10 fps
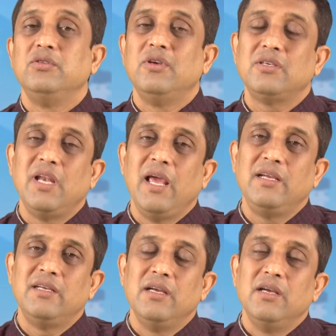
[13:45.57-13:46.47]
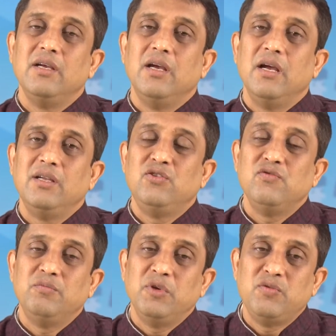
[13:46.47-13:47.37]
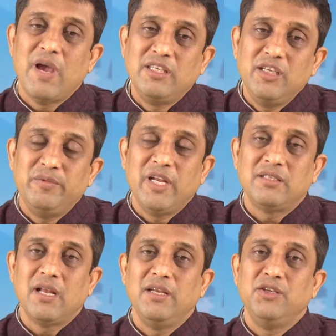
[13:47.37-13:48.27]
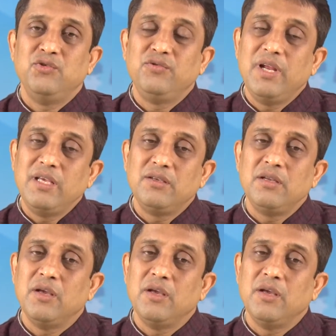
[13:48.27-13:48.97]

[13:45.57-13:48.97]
just like to achieve national integration,